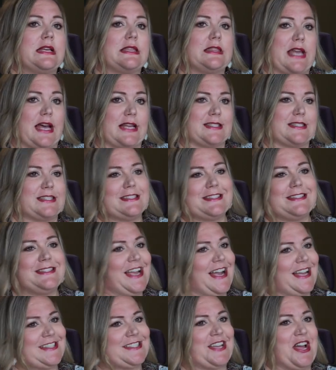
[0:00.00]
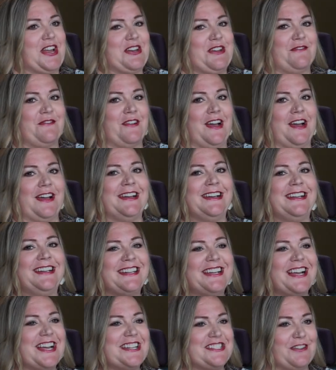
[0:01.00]
that's that's kind of a,
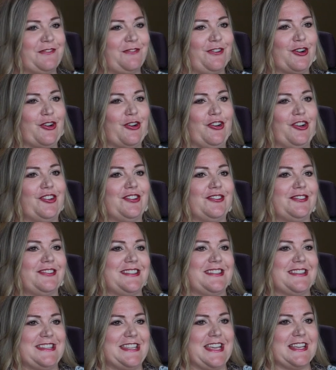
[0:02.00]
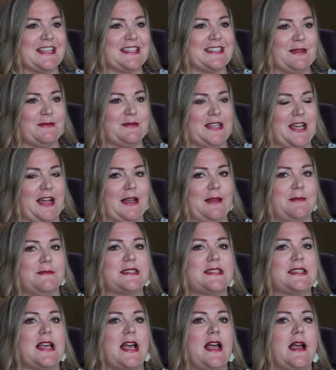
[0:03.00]
a difficult thing
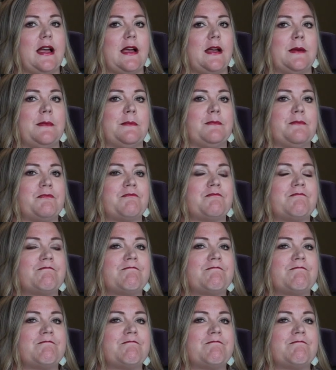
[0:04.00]
sometimes. Um,